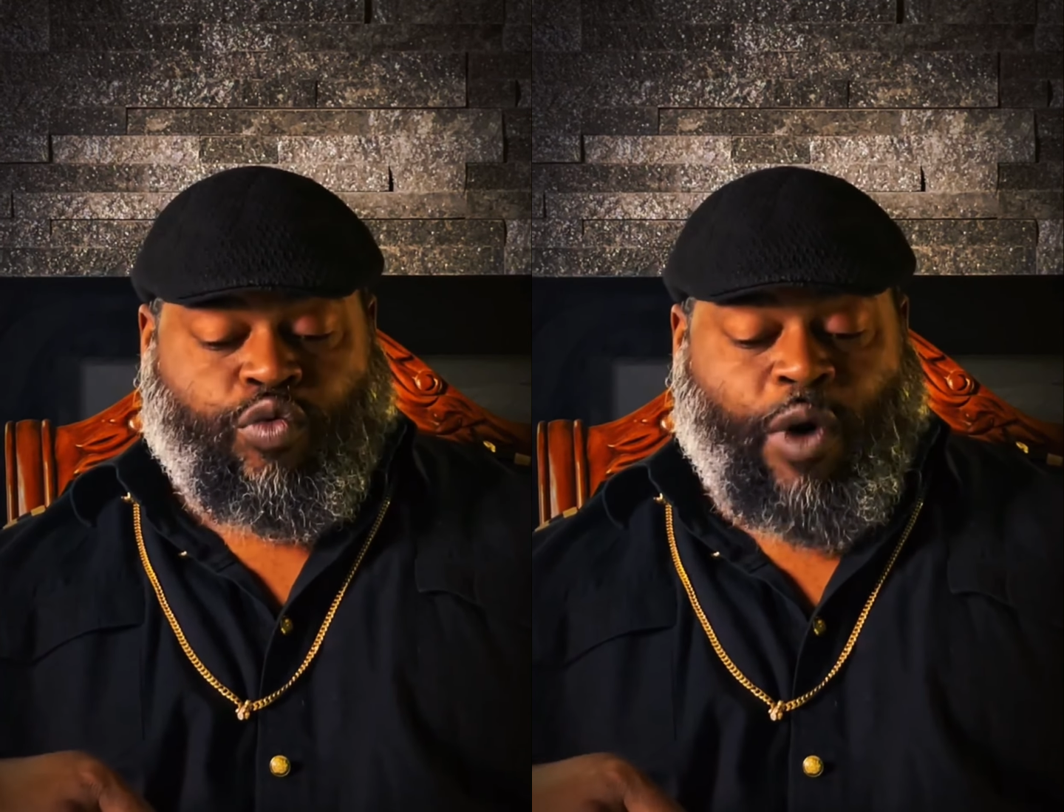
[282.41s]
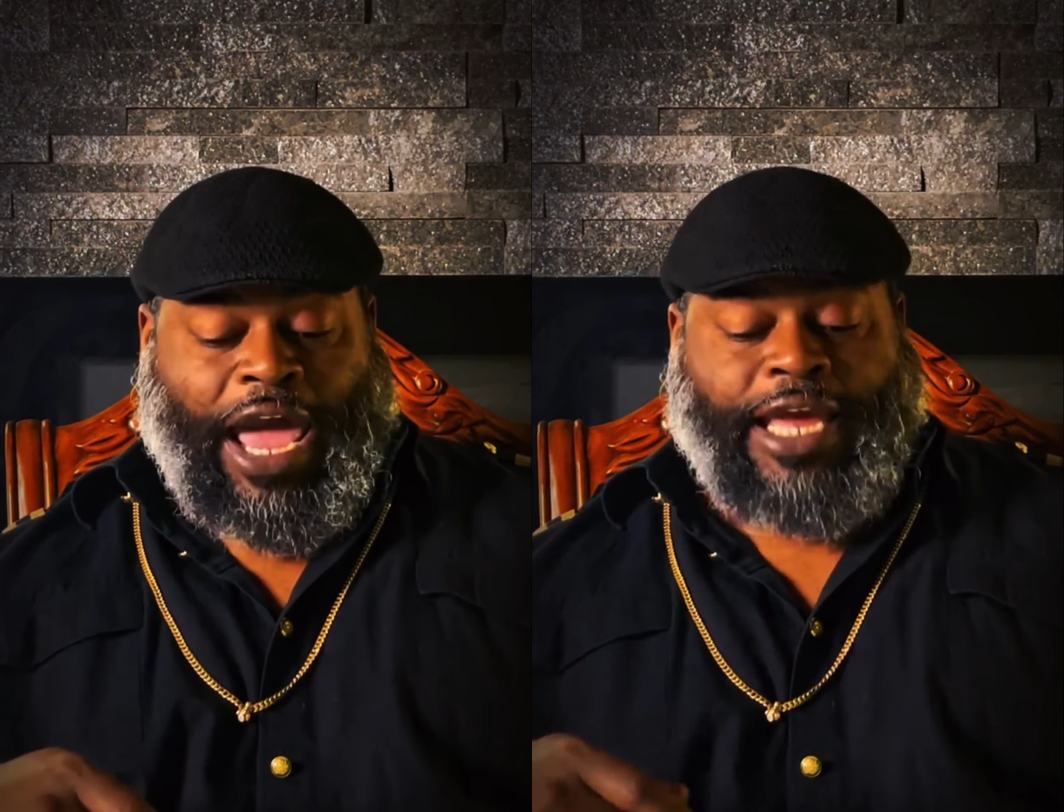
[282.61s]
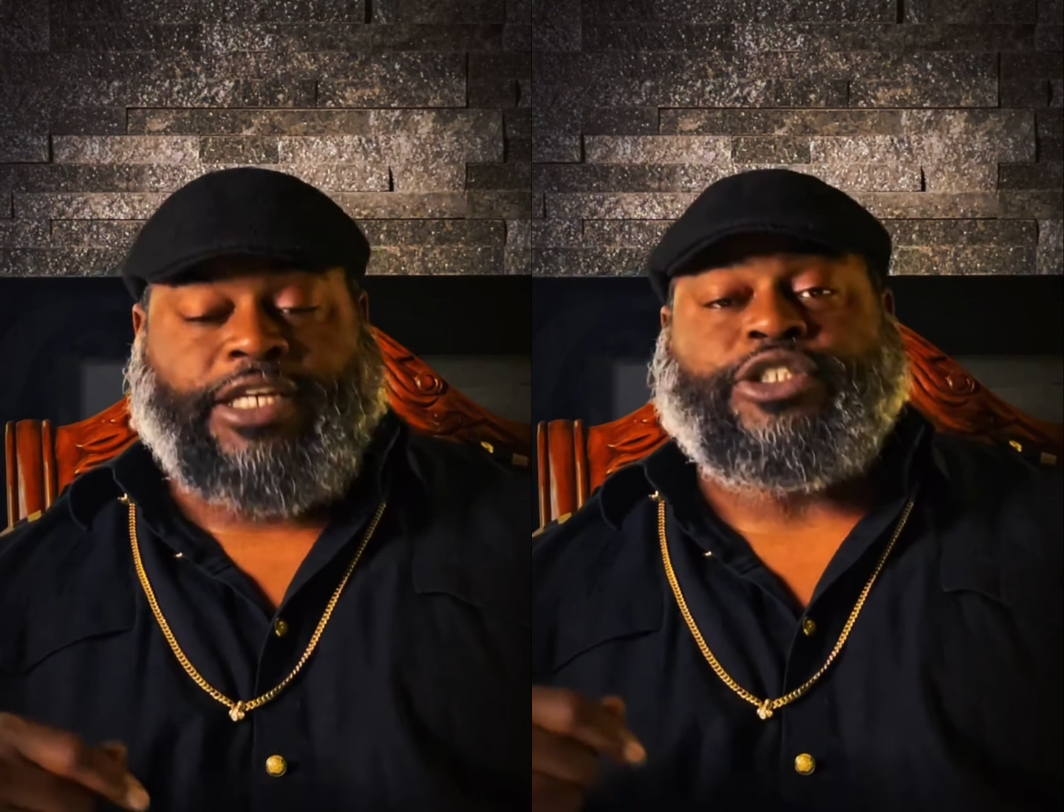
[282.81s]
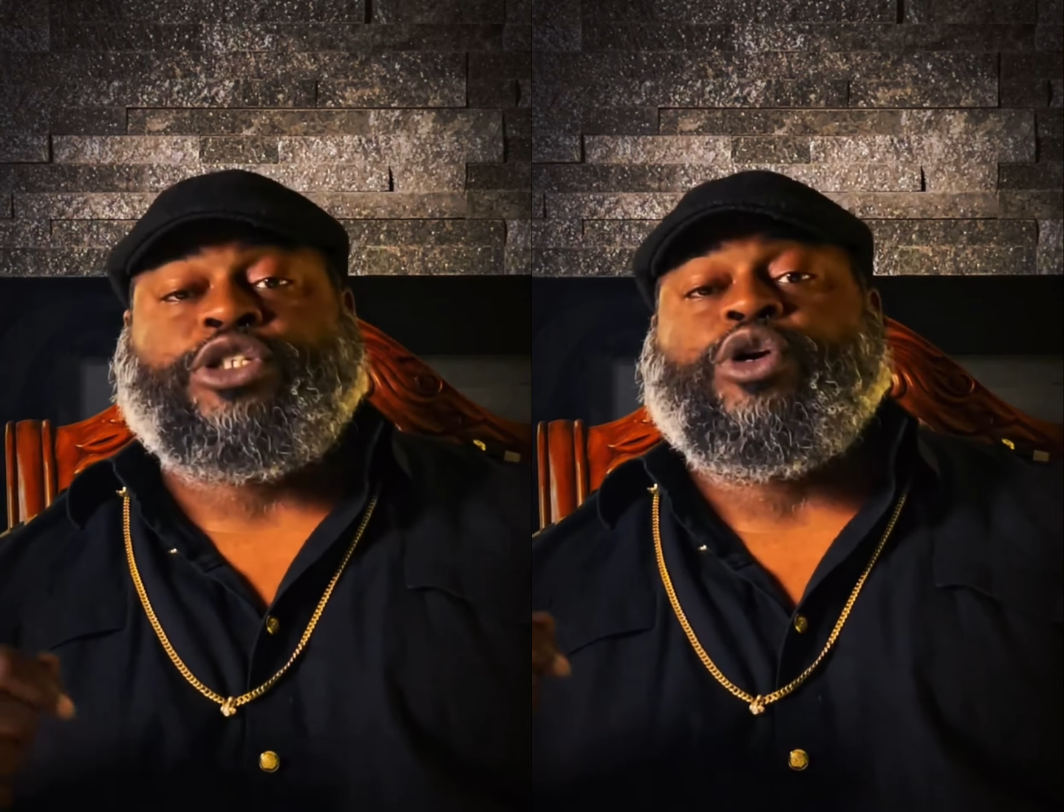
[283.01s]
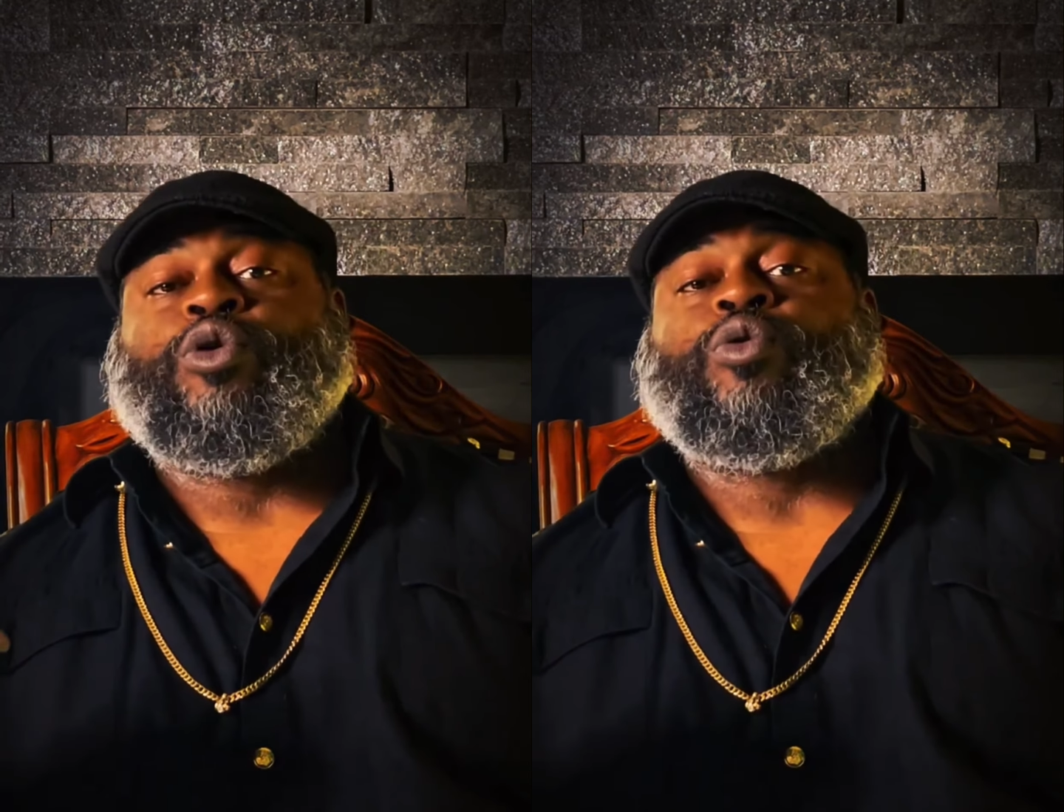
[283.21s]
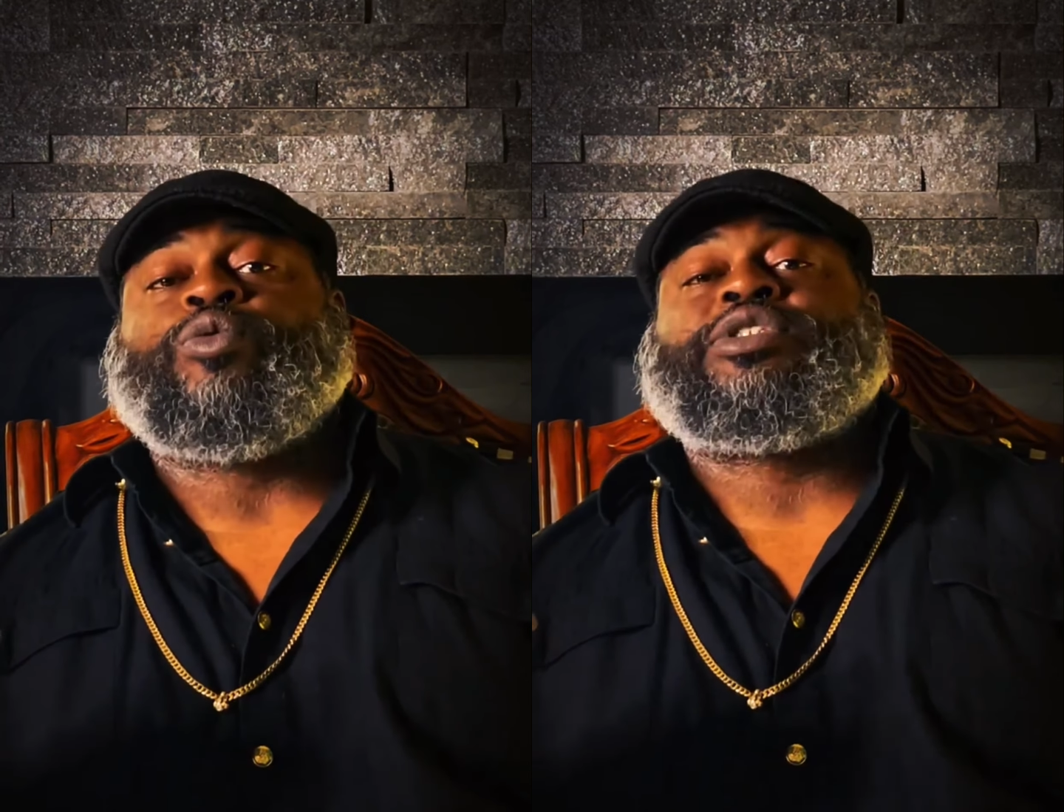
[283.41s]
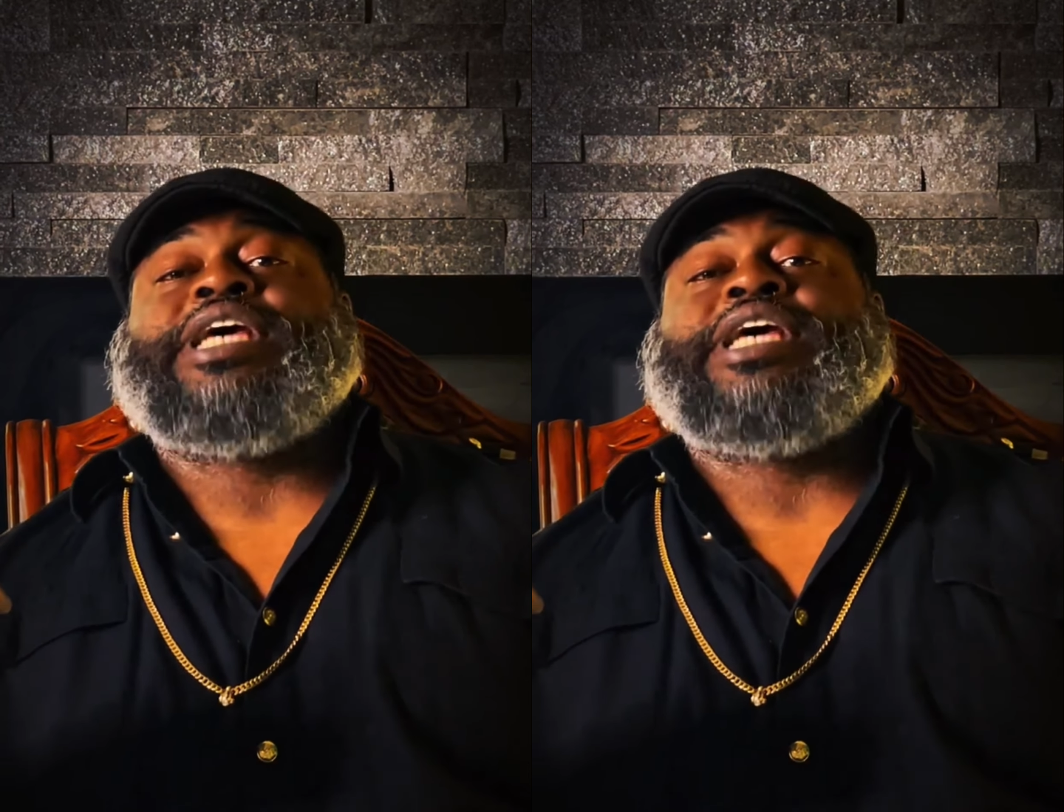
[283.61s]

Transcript: right to